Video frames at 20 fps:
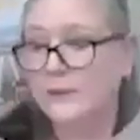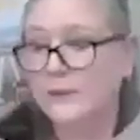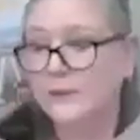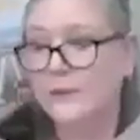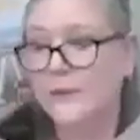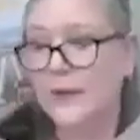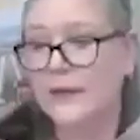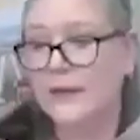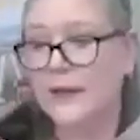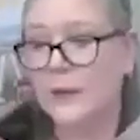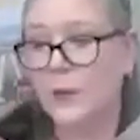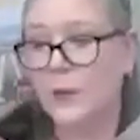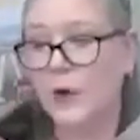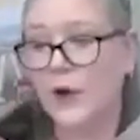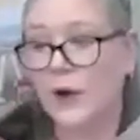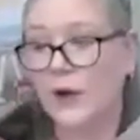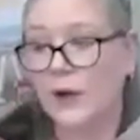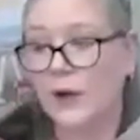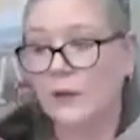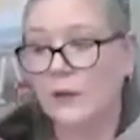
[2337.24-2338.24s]
didn't
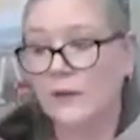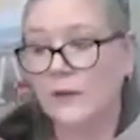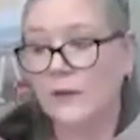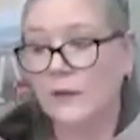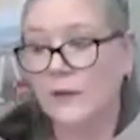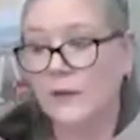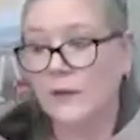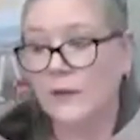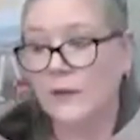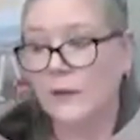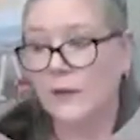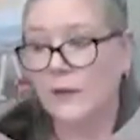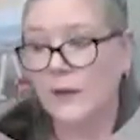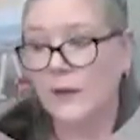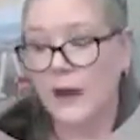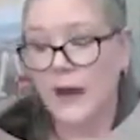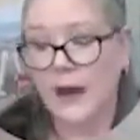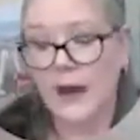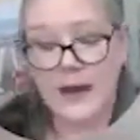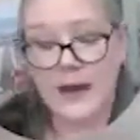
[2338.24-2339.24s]
work.
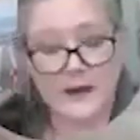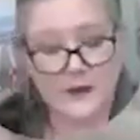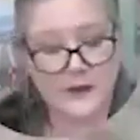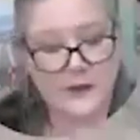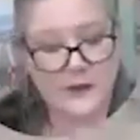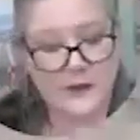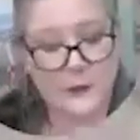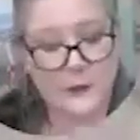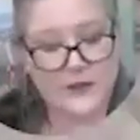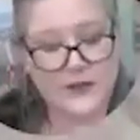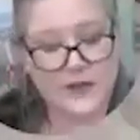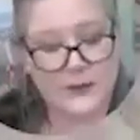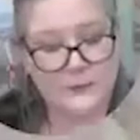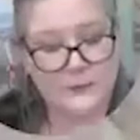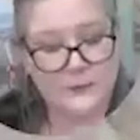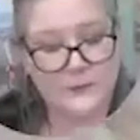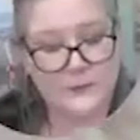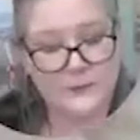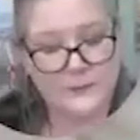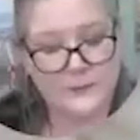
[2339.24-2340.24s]
I had to switch it.
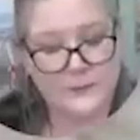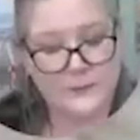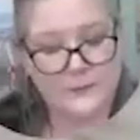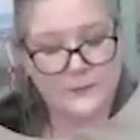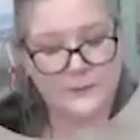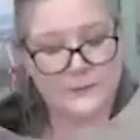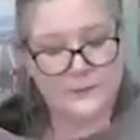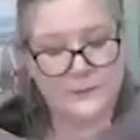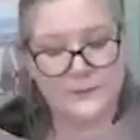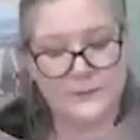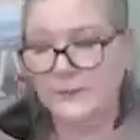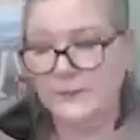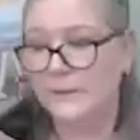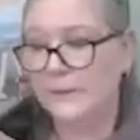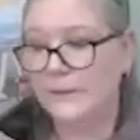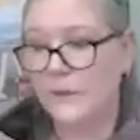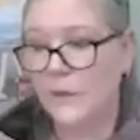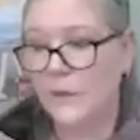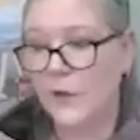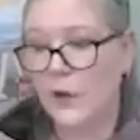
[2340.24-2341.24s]

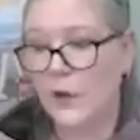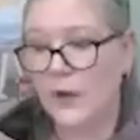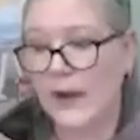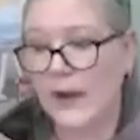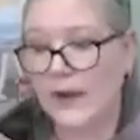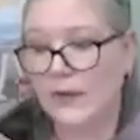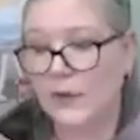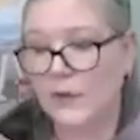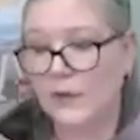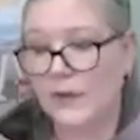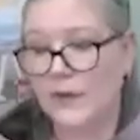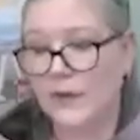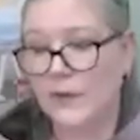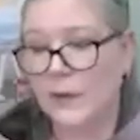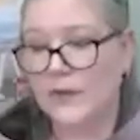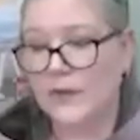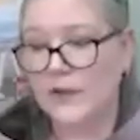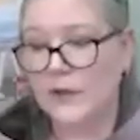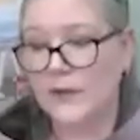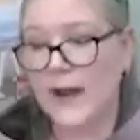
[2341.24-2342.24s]
Okay, so if I
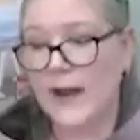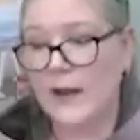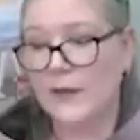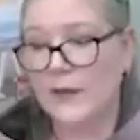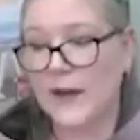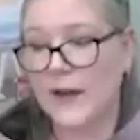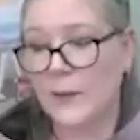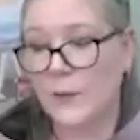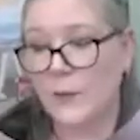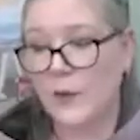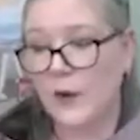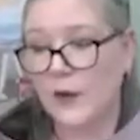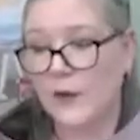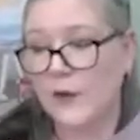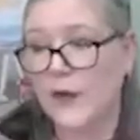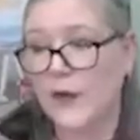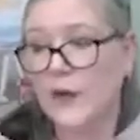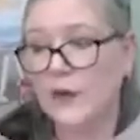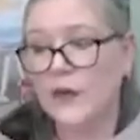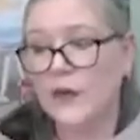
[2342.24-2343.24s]
switch it around, then it works.
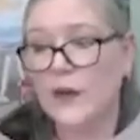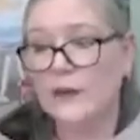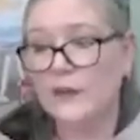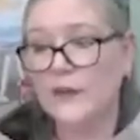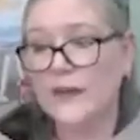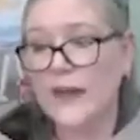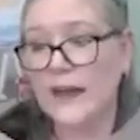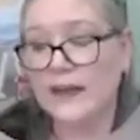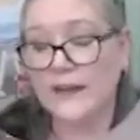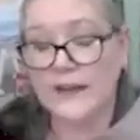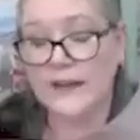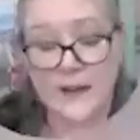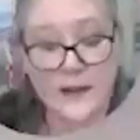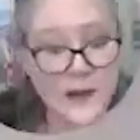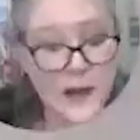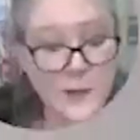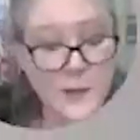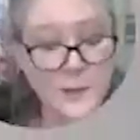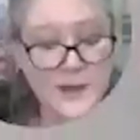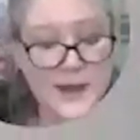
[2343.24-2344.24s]
So you have to test it.
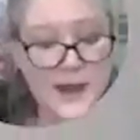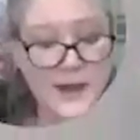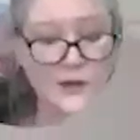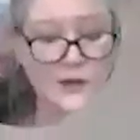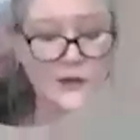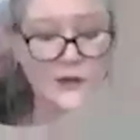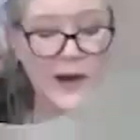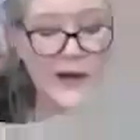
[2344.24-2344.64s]
But now you've got an